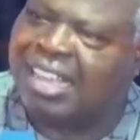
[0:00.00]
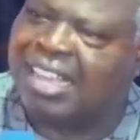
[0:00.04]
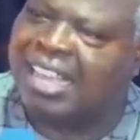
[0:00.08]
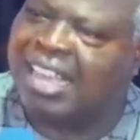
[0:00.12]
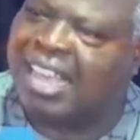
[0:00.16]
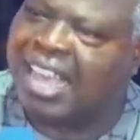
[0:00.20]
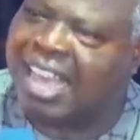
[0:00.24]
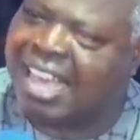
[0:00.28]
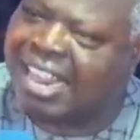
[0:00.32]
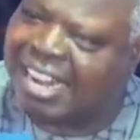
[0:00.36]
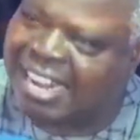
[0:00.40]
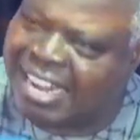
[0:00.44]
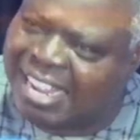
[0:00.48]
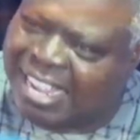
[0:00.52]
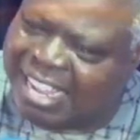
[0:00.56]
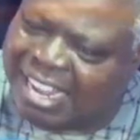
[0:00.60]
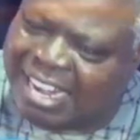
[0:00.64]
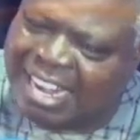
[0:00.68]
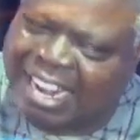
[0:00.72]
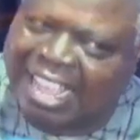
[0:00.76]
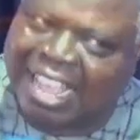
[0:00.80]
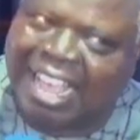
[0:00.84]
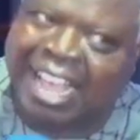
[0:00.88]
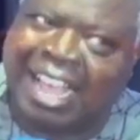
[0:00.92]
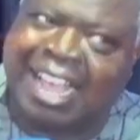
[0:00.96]

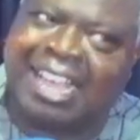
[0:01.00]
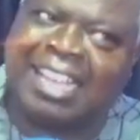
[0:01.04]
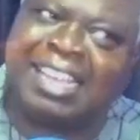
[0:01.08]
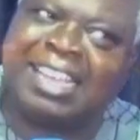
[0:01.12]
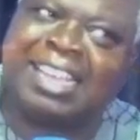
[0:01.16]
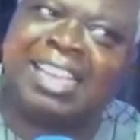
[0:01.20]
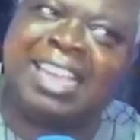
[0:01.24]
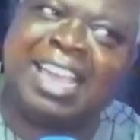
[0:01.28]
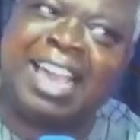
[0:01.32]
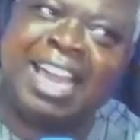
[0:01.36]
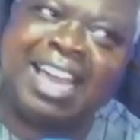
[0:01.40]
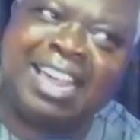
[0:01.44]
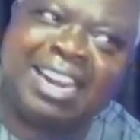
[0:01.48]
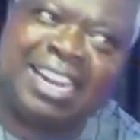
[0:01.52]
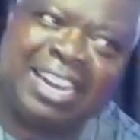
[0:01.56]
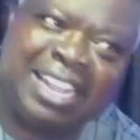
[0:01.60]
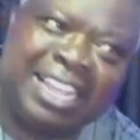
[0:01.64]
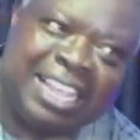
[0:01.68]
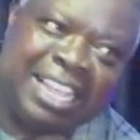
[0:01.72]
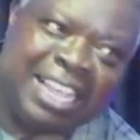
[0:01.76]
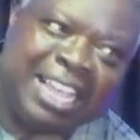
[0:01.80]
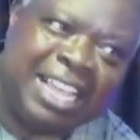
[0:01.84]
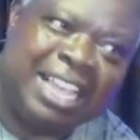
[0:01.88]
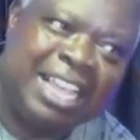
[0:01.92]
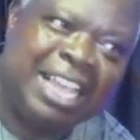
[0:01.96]
Hearing and
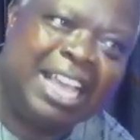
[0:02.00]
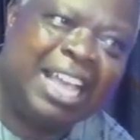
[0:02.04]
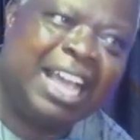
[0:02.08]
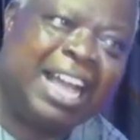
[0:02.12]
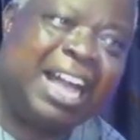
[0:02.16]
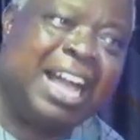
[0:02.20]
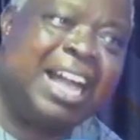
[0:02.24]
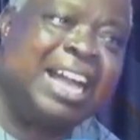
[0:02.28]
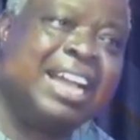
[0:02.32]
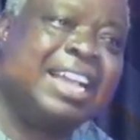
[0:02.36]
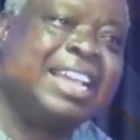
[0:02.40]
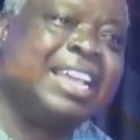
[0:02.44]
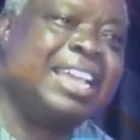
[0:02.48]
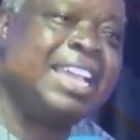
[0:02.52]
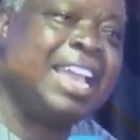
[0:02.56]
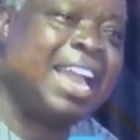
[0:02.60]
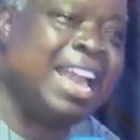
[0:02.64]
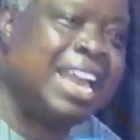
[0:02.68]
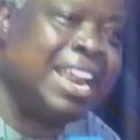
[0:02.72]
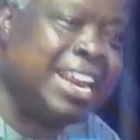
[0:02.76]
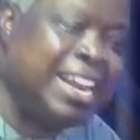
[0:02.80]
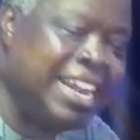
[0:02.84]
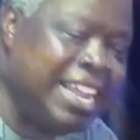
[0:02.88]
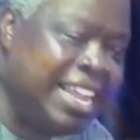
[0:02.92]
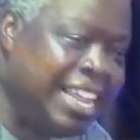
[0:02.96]
hearing and
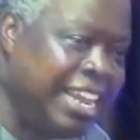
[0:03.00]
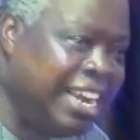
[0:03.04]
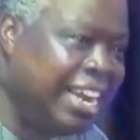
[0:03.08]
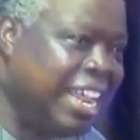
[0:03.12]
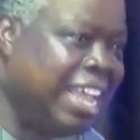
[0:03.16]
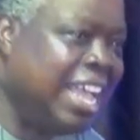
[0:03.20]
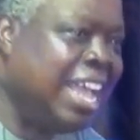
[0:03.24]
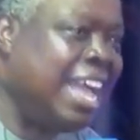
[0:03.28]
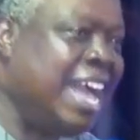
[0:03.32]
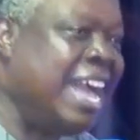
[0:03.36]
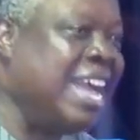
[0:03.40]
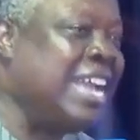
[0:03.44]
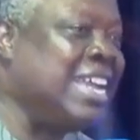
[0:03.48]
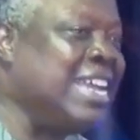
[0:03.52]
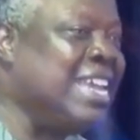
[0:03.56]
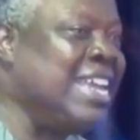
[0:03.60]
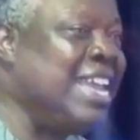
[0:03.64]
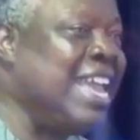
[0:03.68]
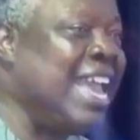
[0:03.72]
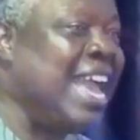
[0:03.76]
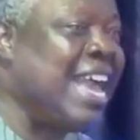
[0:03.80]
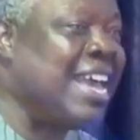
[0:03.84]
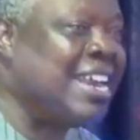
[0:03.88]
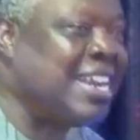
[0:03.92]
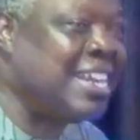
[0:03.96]
hearing and
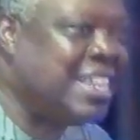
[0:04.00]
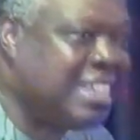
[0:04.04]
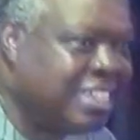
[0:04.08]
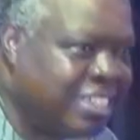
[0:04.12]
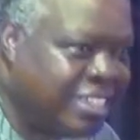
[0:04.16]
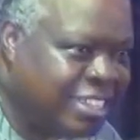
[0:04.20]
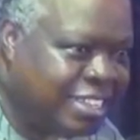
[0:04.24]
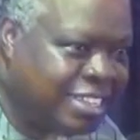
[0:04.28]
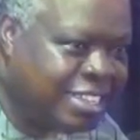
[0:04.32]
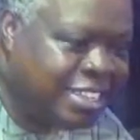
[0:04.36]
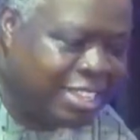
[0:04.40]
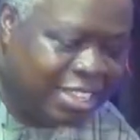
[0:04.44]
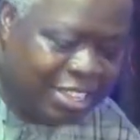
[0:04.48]
hearing.